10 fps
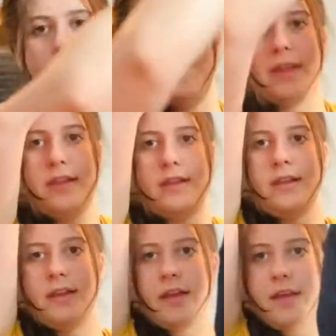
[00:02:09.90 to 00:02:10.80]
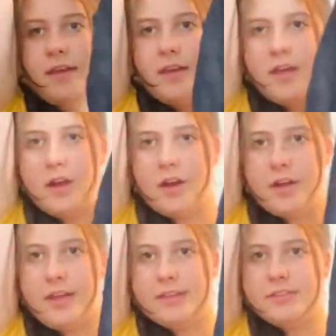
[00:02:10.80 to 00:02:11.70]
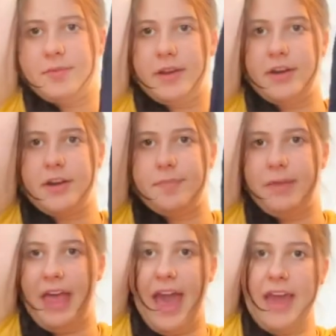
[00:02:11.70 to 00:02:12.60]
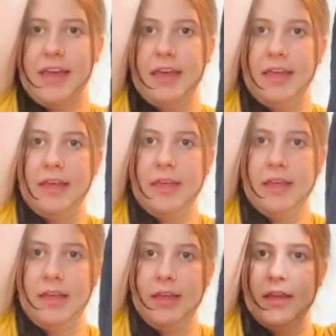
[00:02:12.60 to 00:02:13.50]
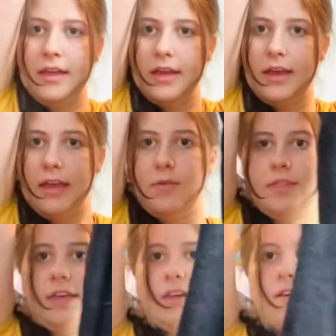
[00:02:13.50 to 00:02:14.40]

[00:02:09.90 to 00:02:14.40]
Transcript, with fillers: open cardigan sweater, black, with like